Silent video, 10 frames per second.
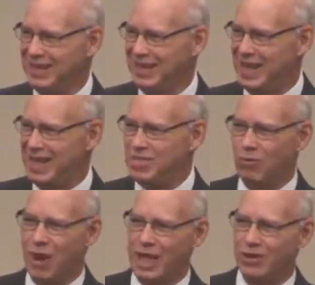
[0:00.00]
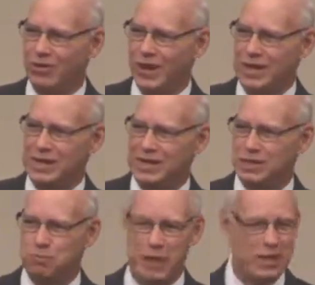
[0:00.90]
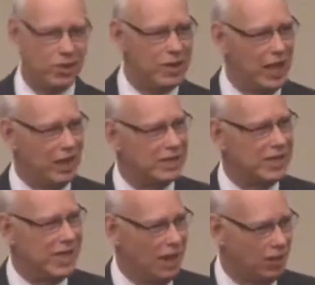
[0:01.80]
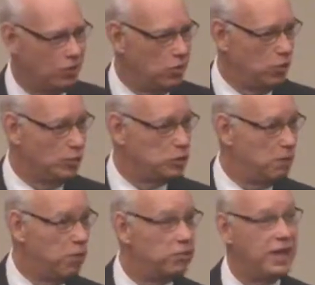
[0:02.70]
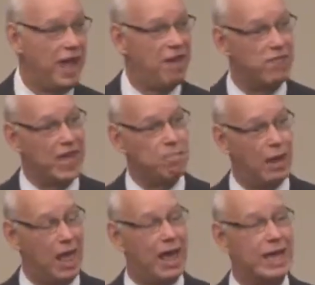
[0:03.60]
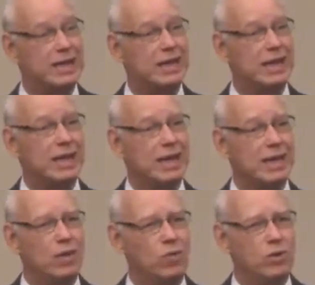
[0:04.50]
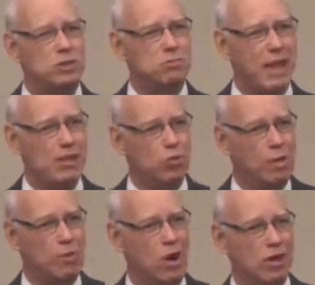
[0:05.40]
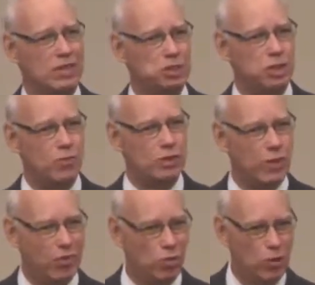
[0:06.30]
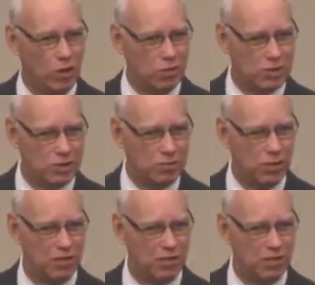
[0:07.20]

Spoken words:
And the writer and speaker Helen Keller, who was both deaf and blind, once made the remark that she would rather walk with a